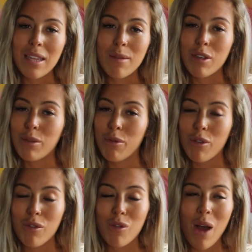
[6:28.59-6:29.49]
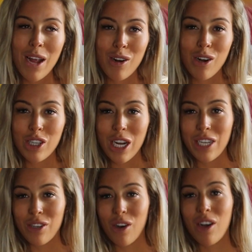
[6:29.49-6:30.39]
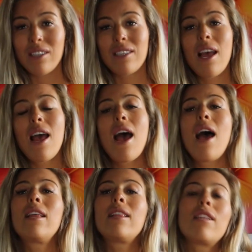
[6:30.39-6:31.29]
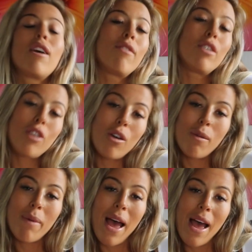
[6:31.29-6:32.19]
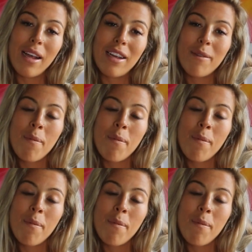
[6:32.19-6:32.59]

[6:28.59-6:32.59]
the most beautiful white crochet shorts, and a little over-the-shoulder bag.